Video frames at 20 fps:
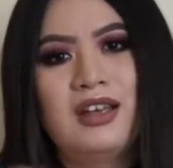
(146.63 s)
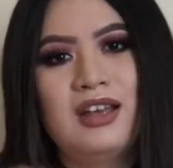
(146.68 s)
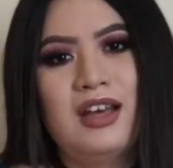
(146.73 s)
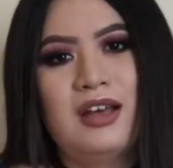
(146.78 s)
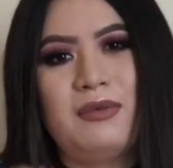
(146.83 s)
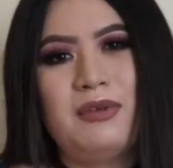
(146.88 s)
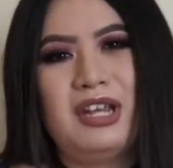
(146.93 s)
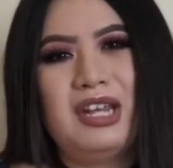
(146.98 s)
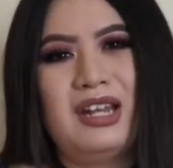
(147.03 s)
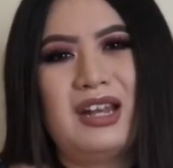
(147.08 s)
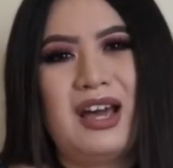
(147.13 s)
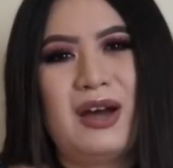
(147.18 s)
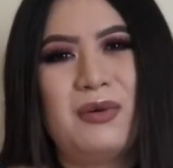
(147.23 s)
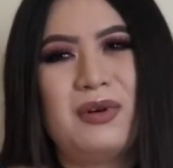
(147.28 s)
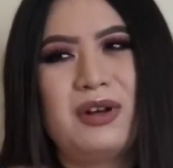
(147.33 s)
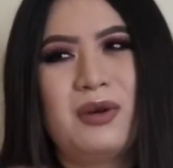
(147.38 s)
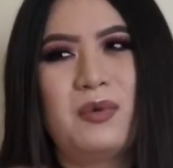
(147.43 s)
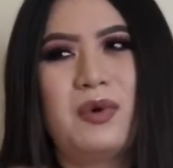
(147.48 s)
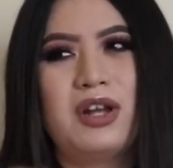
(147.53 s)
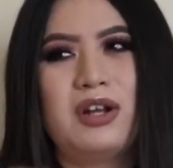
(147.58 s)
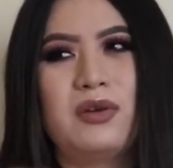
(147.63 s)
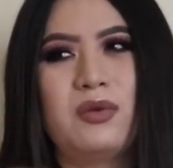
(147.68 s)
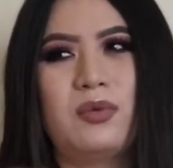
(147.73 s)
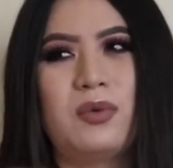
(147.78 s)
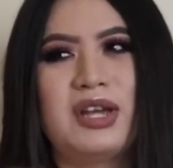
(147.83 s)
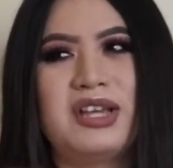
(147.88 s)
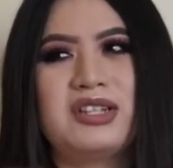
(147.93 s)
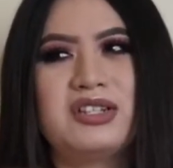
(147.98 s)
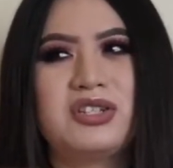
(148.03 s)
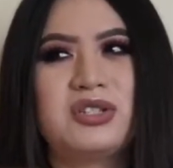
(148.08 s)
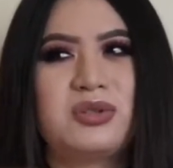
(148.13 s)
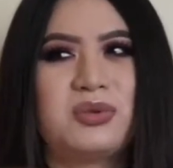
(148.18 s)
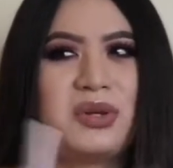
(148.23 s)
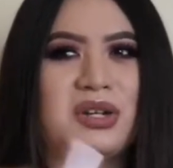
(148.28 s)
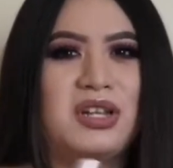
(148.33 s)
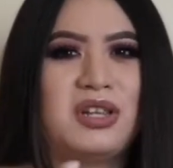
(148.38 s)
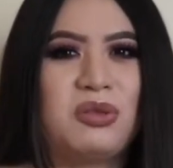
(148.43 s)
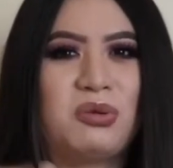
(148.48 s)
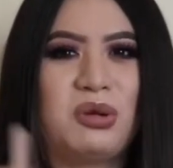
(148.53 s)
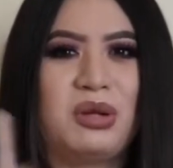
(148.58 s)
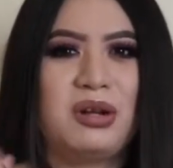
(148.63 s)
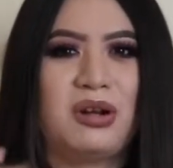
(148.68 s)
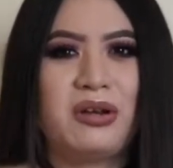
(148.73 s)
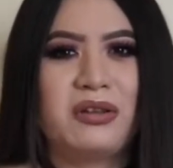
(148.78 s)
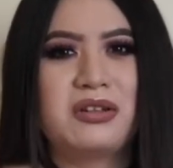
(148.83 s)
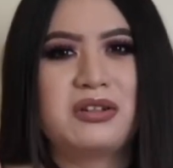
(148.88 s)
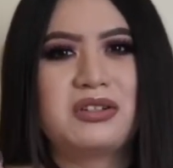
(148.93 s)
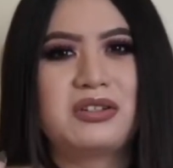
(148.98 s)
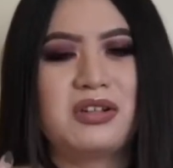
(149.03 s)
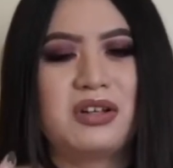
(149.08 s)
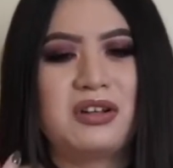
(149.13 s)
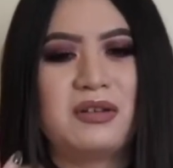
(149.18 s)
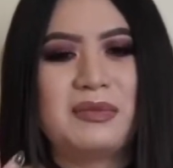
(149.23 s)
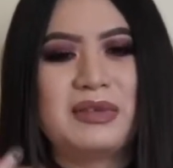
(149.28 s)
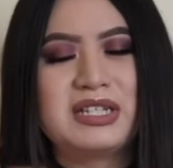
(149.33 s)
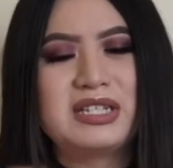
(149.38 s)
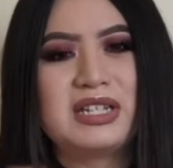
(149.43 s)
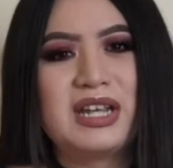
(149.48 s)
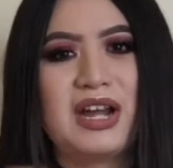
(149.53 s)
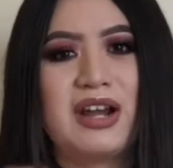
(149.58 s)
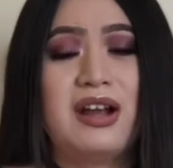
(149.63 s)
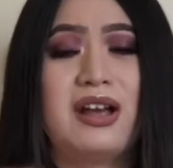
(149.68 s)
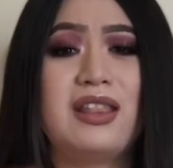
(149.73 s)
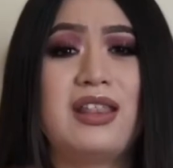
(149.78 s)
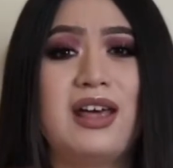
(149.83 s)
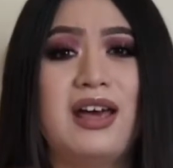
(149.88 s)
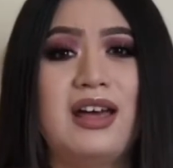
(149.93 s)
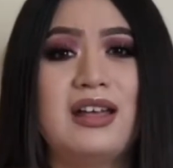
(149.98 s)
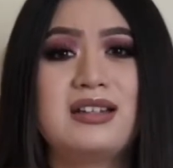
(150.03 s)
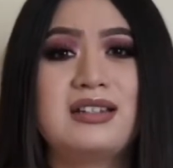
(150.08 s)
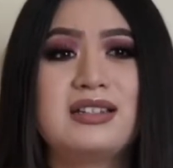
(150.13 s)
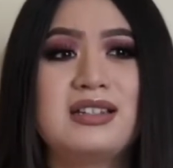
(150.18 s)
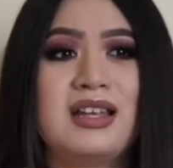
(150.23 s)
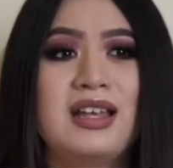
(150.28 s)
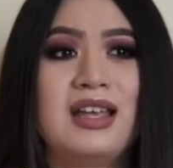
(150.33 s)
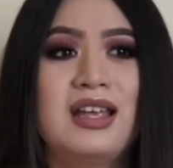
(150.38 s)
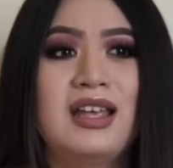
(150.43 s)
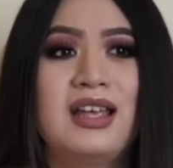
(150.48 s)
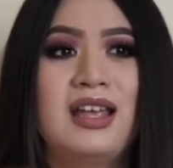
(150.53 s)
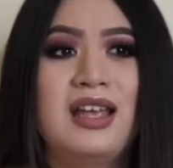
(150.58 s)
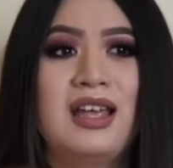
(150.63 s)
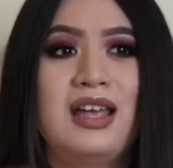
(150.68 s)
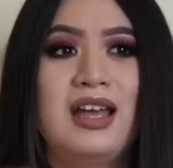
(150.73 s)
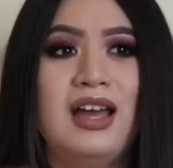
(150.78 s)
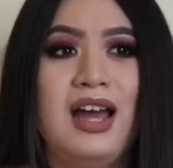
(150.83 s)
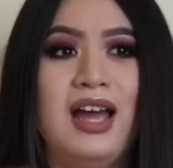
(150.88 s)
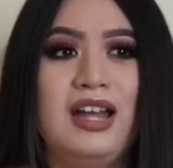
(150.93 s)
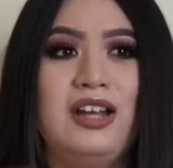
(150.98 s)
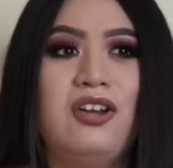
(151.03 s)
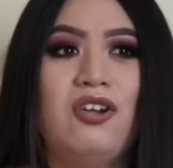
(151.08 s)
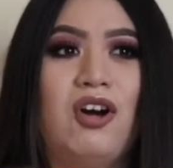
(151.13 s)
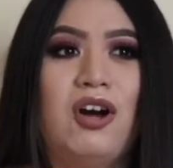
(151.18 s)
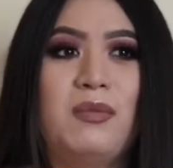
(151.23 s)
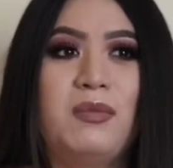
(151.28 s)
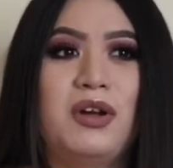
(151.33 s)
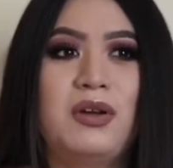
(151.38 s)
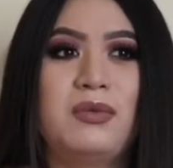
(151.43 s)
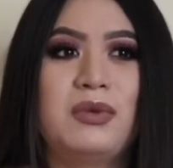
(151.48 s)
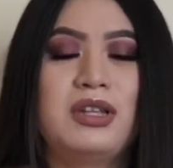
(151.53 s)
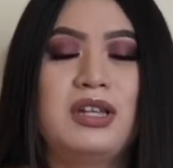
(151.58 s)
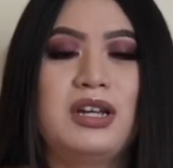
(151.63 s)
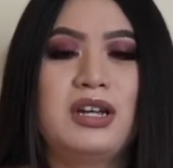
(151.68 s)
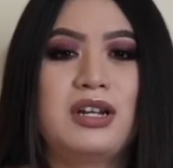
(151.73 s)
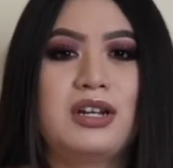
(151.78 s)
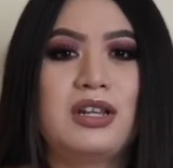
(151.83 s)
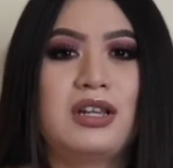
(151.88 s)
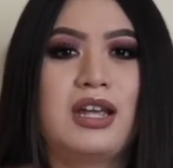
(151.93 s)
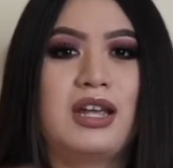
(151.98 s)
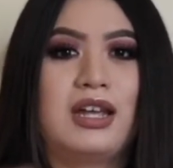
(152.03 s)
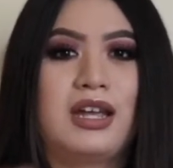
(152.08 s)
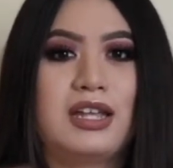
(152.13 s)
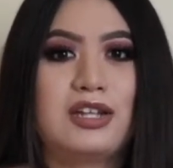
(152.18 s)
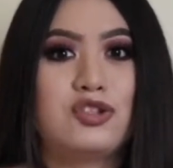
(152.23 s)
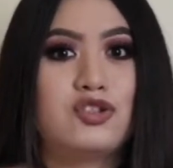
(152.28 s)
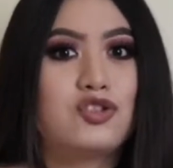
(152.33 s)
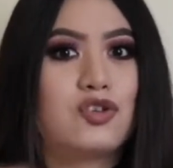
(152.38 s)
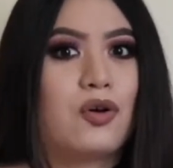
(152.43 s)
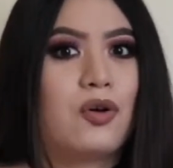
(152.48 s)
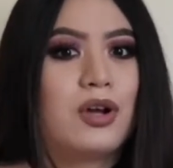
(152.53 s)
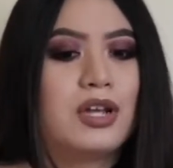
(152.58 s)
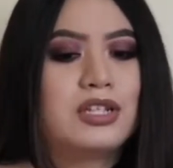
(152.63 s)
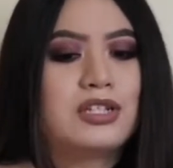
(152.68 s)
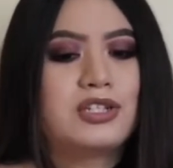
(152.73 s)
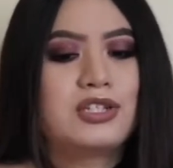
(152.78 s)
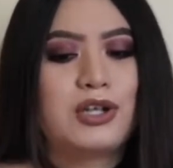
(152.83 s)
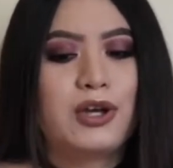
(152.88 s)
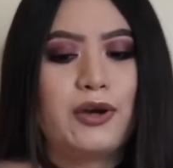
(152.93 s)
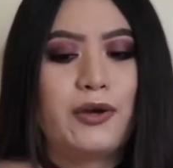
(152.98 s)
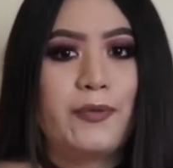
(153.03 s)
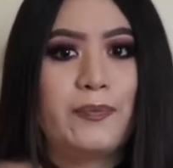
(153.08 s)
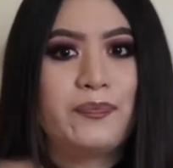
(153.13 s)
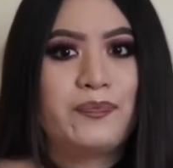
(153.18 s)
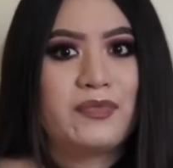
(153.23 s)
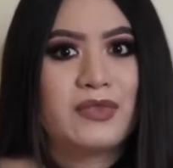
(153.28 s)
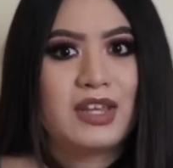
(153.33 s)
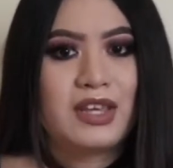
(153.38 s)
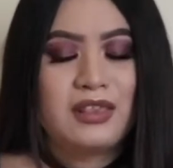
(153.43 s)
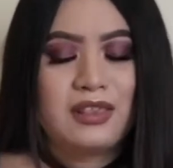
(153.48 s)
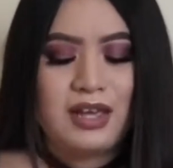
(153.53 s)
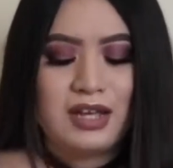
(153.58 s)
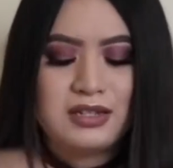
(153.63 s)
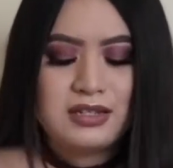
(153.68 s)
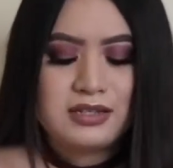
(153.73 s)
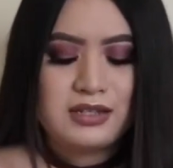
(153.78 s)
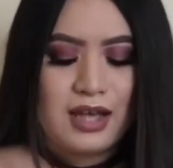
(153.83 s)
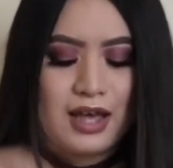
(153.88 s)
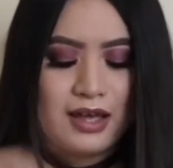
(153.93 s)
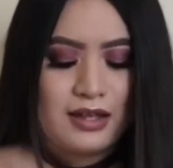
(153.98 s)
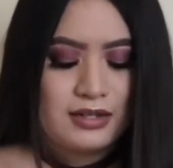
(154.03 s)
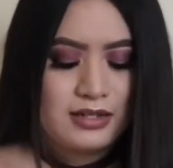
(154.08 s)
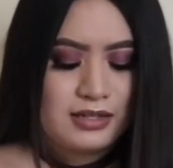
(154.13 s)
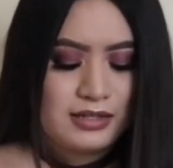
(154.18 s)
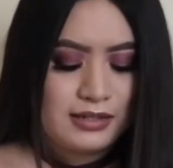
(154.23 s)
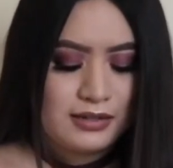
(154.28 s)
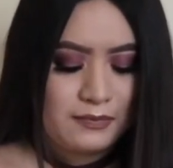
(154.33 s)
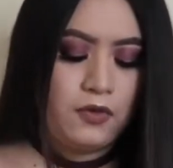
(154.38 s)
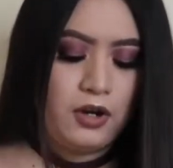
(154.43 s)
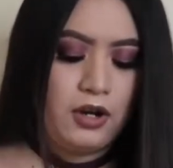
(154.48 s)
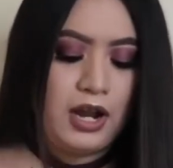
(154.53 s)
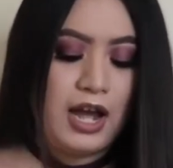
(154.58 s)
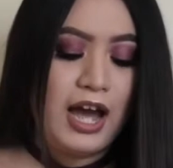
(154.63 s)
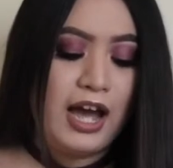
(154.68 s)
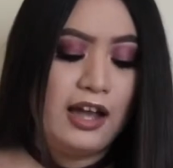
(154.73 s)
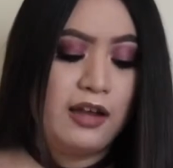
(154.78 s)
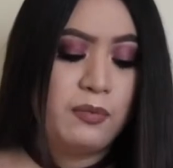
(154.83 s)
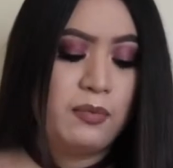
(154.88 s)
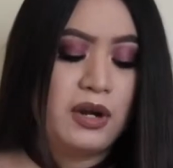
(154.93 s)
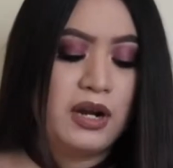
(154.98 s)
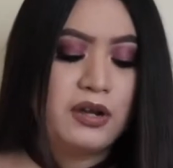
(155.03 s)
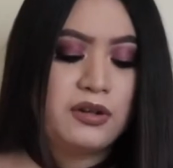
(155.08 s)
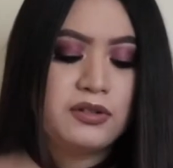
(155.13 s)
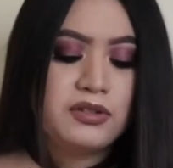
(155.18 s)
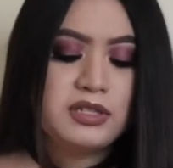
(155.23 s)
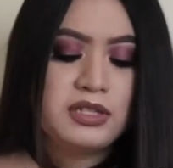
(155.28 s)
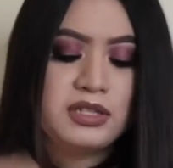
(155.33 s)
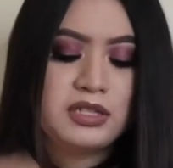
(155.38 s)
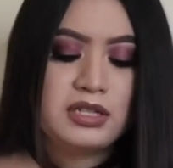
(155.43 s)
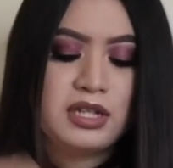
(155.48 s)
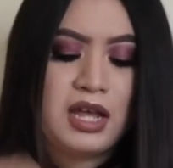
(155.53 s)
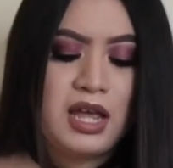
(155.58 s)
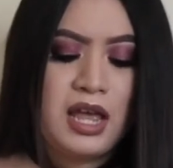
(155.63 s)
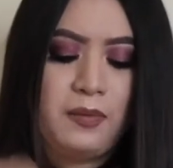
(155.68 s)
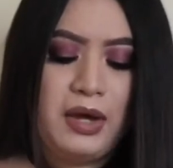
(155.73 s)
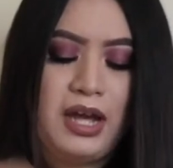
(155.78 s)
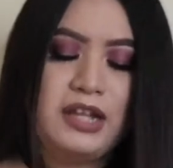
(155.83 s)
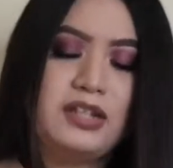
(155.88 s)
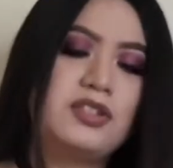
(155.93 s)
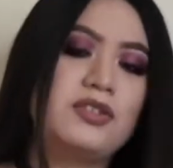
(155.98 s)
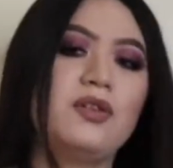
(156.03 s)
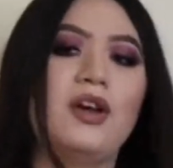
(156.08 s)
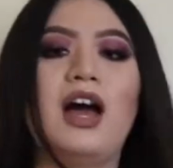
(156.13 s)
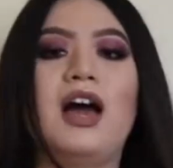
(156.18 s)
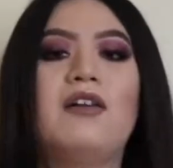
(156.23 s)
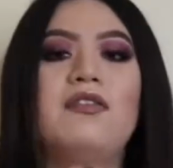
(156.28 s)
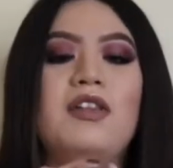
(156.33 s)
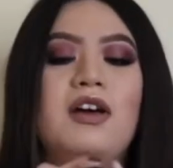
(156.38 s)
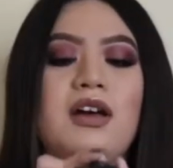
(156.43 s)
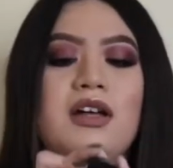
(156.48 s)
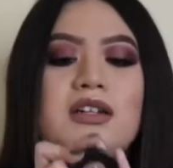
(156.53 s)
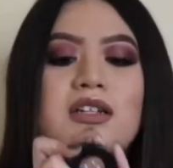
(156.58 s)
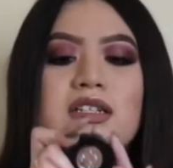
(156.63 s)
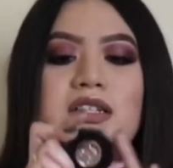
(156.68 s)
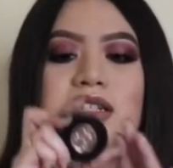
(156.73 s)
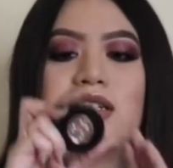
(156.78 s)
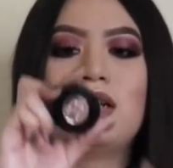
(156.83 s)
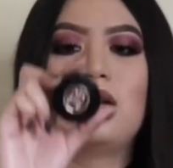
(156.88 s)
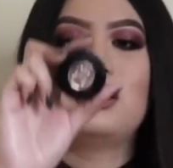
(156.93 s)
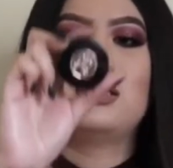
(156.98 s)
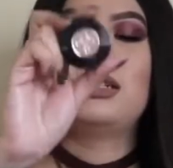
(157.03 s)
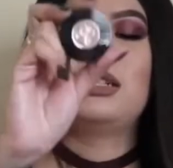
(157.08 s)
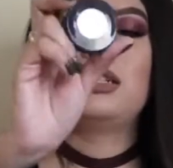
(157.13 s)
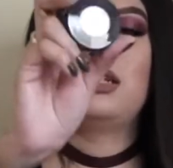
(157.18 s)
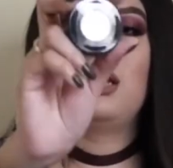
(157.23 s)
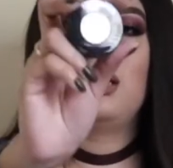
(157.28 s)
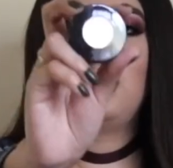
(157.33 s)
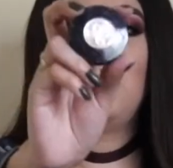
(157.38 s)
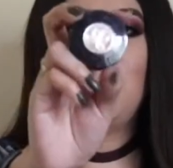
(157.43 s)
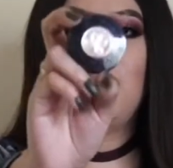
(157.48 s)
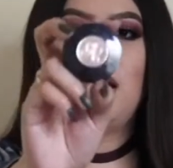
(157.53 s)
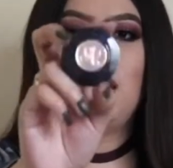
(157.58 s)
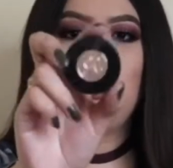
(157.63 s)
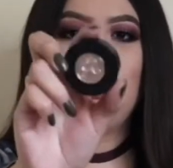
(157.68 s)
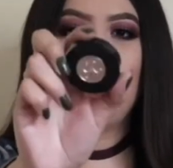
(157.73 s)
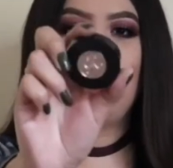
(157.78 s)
I mean, I wouldn't want to waste $23 on a mascara that I know I'm not really gonna enjoy, so that's that. For eyebrows, I do have the Anastasia